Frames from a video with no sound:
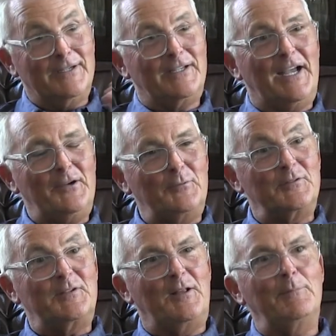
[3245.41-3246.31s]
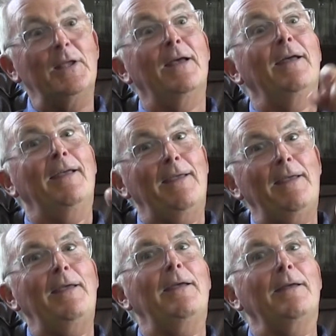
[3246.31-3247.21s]
a guy who was telling me,
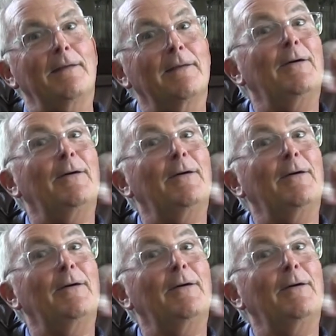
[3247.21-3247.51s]
hey,